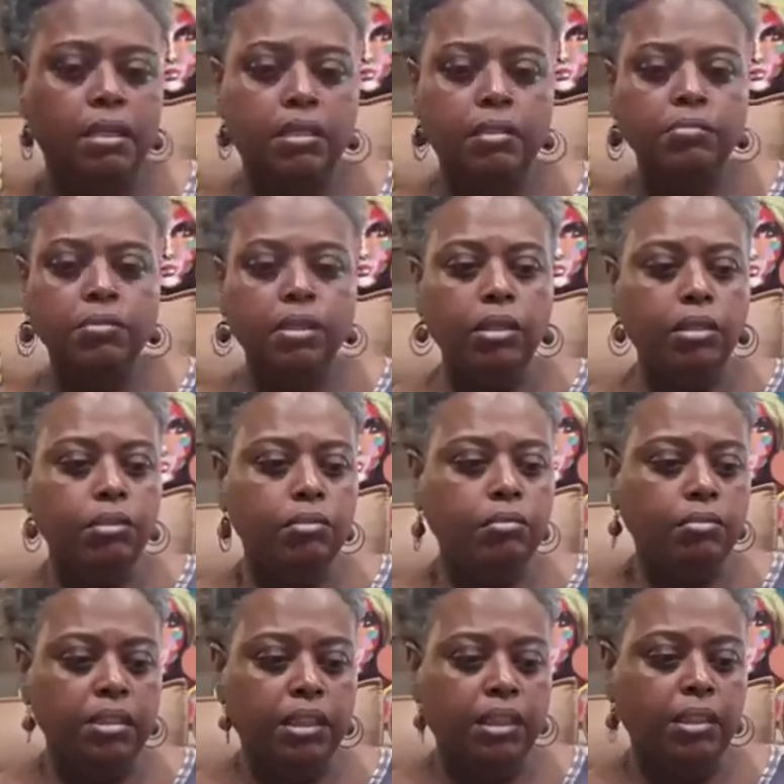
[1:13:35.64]
some
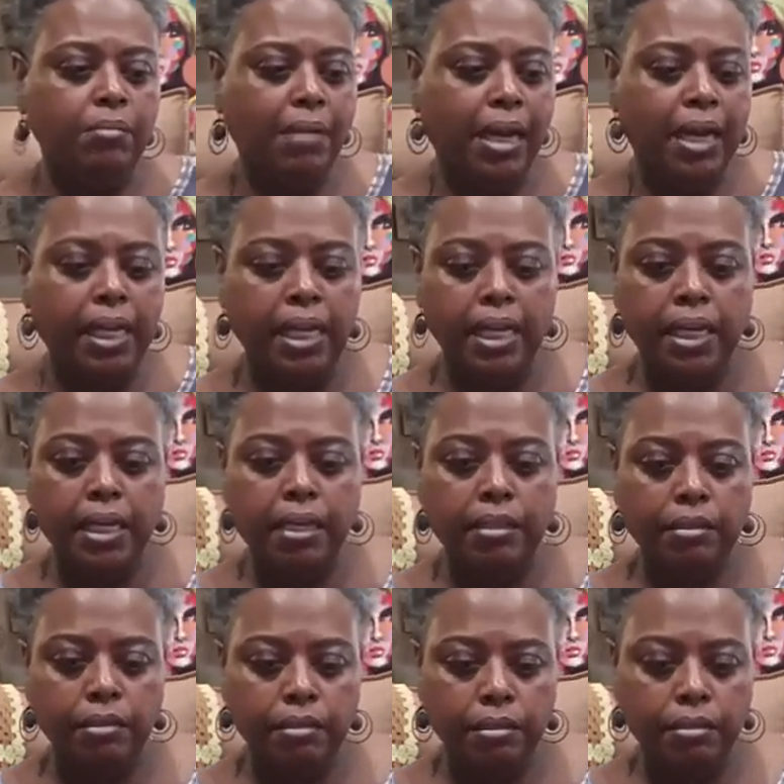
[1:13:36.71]
glue. It's in my
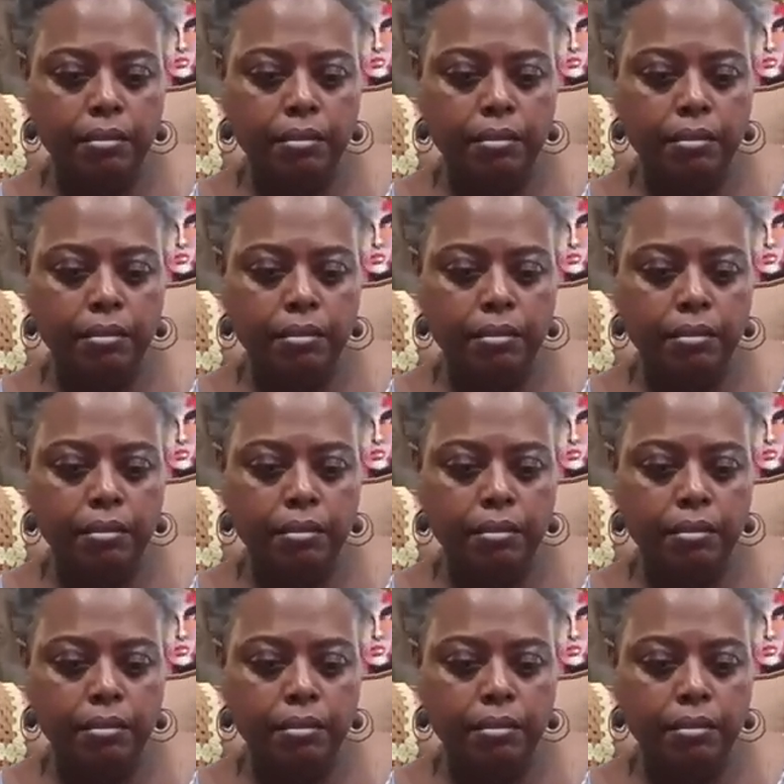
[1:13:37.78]
hand.